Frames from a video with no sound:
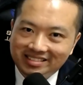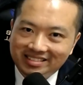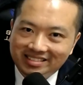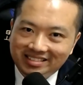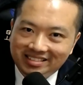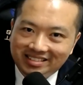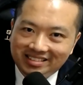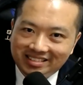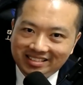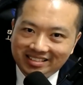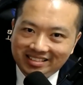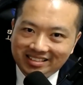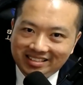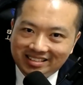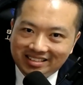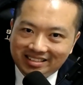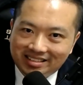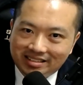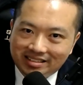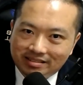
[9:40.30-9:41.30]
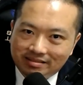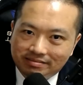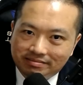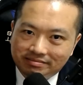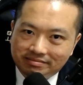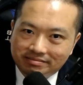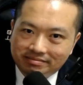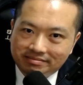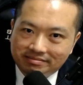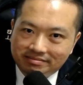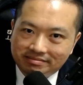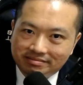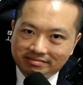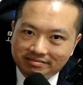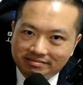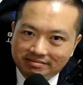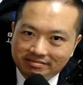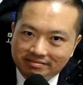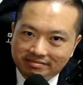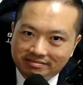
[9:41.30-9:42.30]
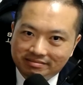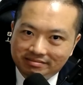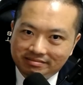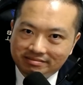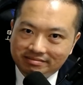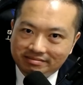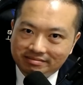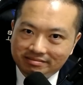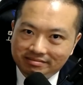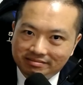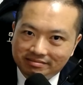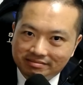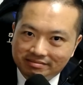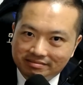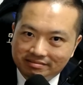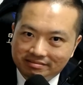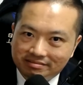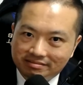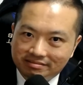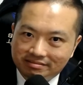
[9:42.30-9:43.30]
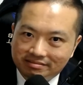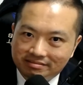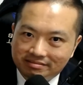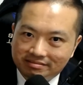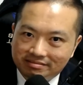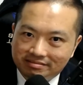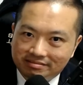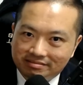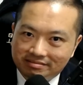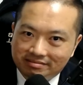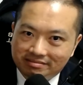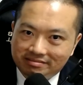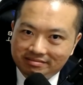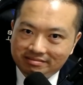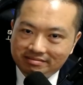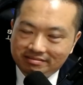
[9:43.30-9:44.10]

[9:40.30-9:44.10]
(not speaking)